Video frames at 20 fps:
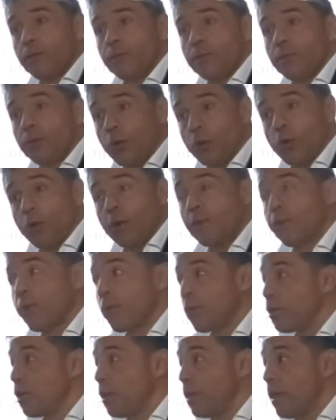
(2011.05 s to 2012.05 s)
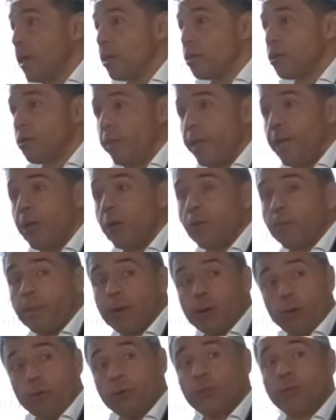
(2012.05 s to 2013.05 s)
not only for Trinidad and Tobago,
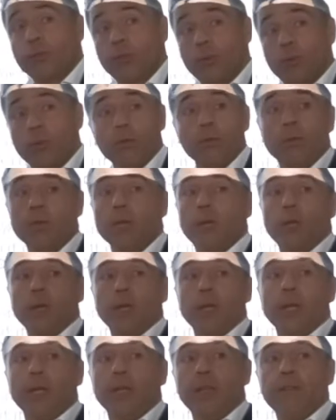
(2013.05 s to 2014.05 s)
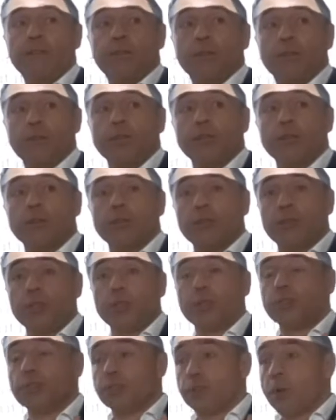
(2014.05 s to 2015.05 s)
but also if certain
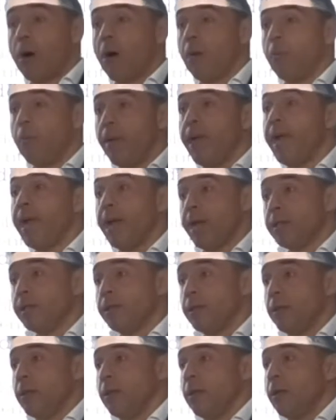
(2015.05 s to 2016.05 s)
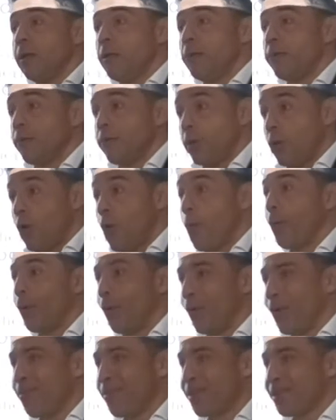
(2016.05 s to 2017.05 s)
conditions are met from the
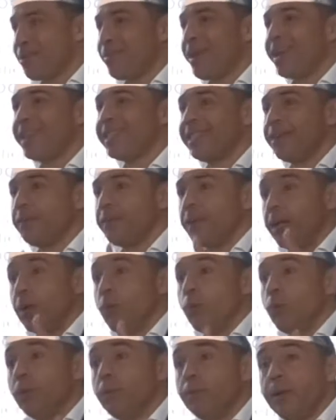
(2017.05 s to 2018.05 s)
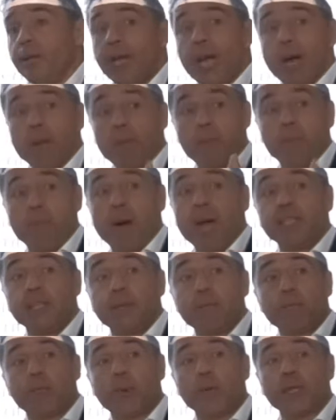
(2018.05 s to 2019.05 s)
common law perspective, it will become a
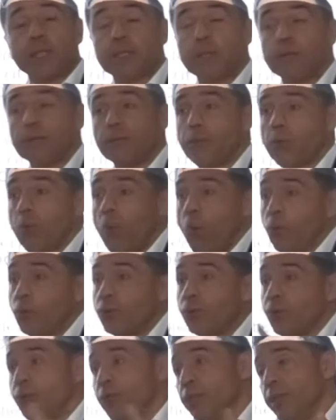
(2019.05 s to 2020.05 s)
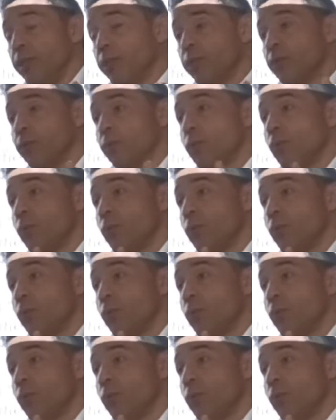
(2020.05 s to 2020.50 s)
binding precedent for all jurisdictions